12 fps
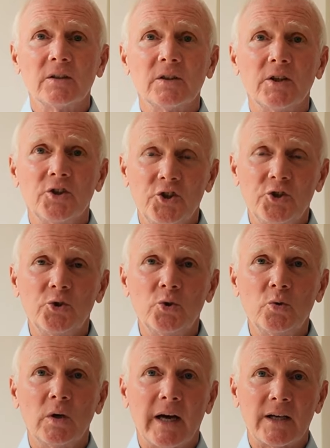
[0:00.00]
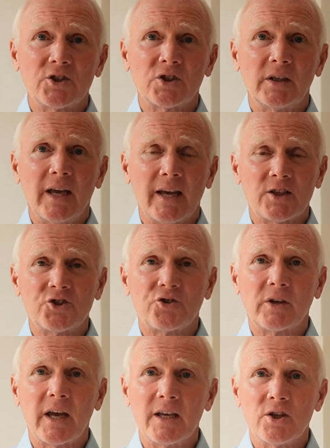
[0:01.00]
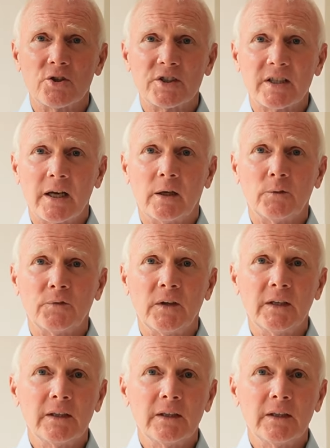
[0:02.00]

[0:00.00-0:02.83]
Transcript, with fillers: that you actually extricate yourself